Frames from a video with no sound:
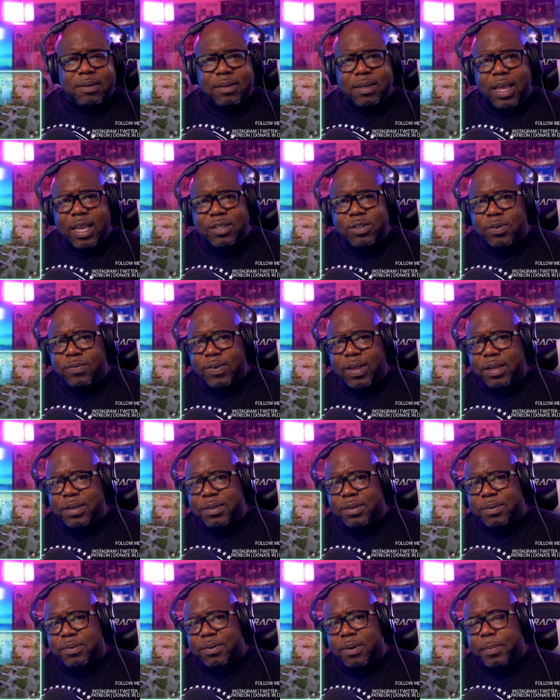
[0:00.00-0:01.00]
has no
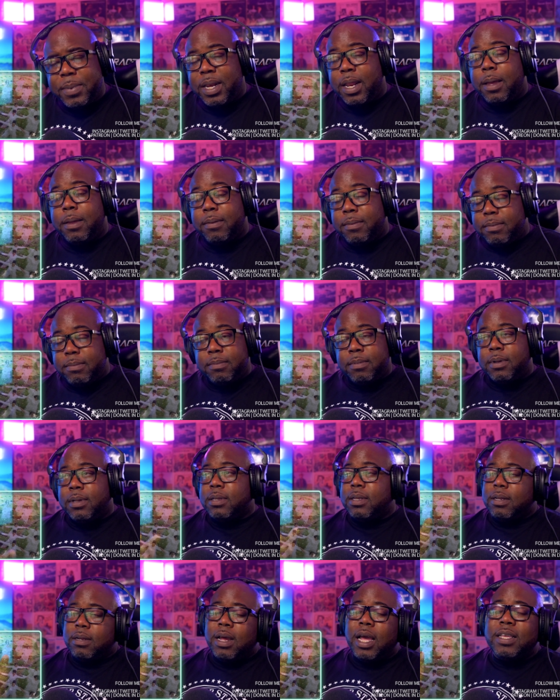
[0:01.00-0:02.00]
value. I mean, uh, well,
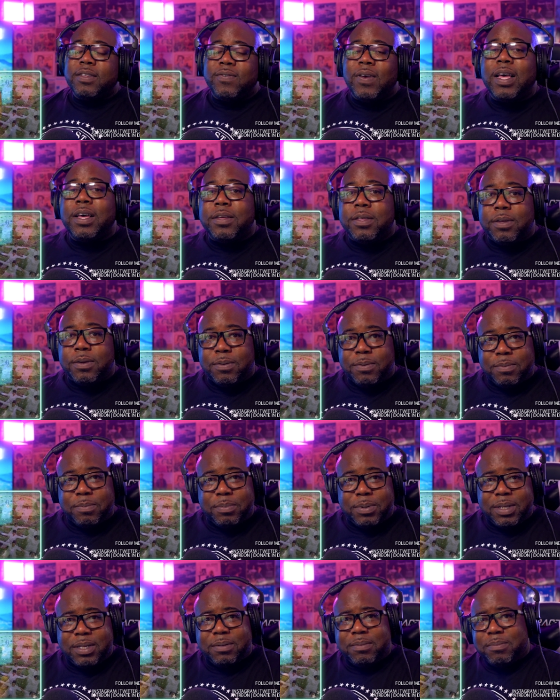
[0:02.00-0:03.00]
no, it has value,
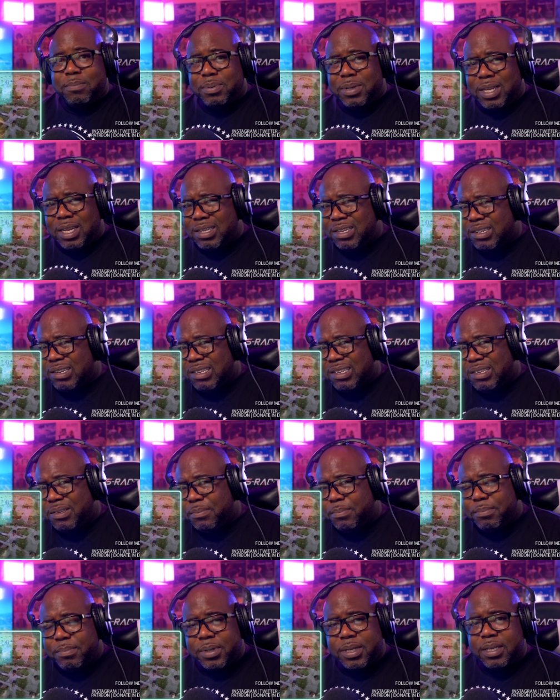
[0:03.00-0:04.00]
but potentially,
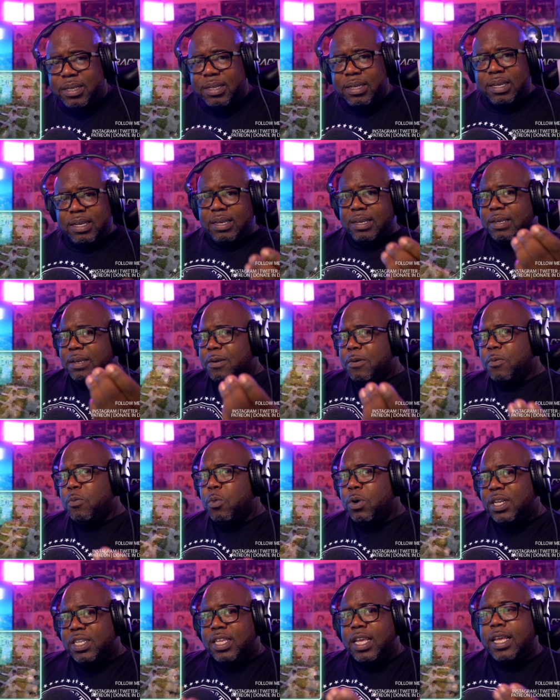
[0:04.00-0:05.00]
but
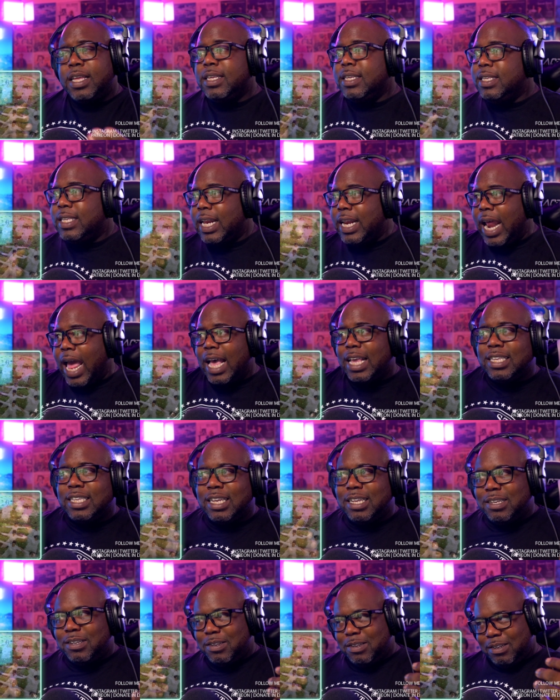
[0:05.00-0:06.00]
what is it? Is that an
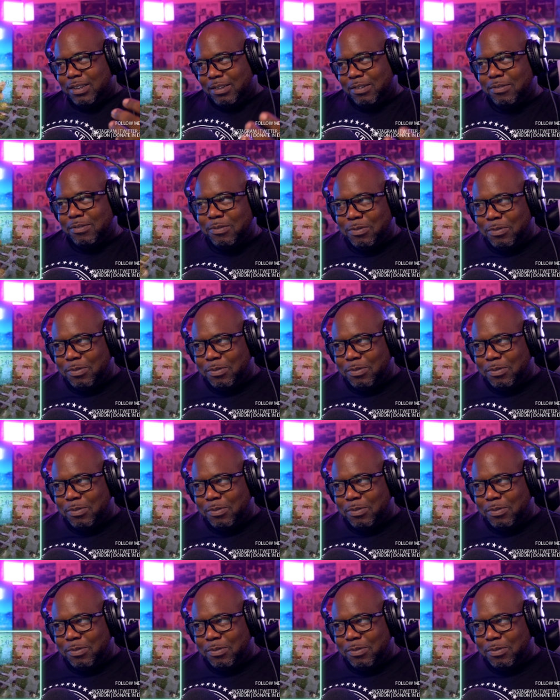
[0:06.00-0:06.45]
asset? Hmm.